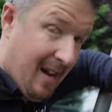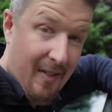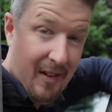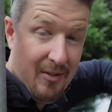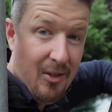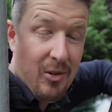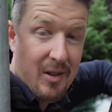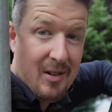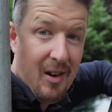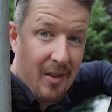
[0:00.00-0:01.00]
and they've not
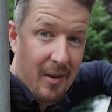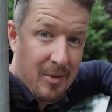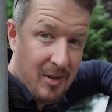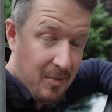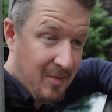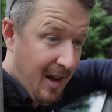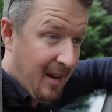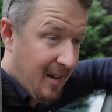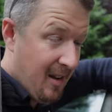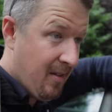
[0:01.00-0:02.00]
designed them to
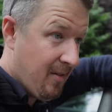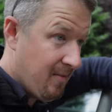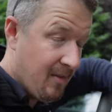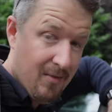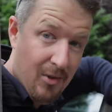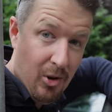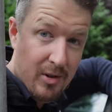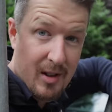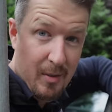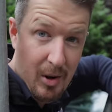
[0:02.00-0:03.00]
take an earth
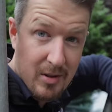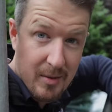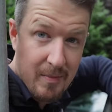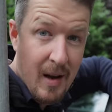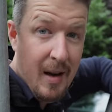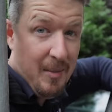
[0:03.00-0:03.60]
rod in the bottom,